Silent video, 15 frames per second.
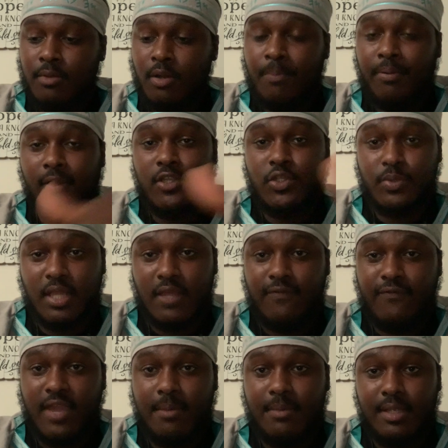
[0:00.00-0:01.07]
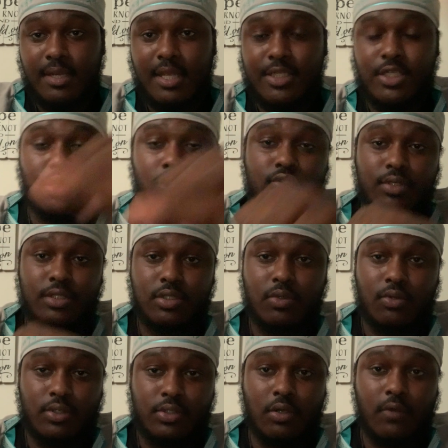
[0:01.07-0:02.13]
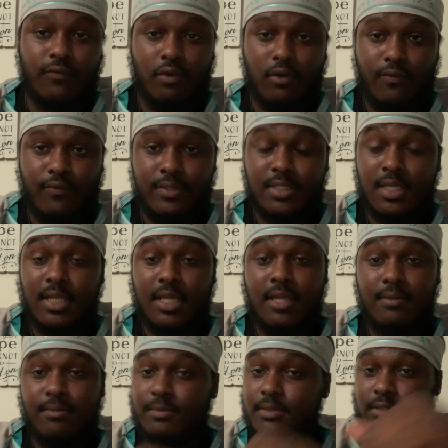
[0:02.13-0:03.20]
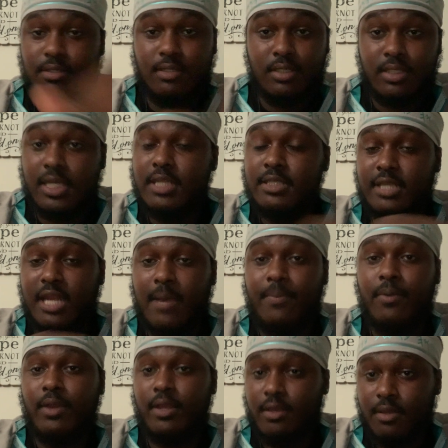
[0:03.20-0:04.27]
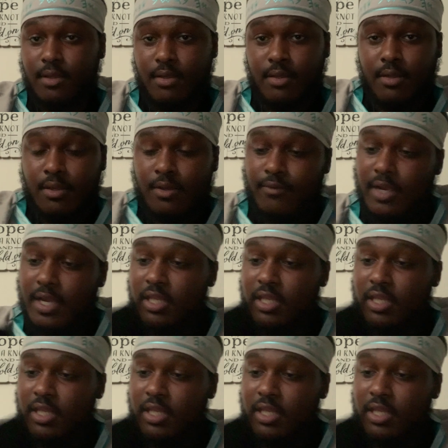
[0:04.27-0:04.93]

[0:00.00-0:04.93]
brothers with their family and their children, so on and so forth. It's gonna get getting to that point. Right?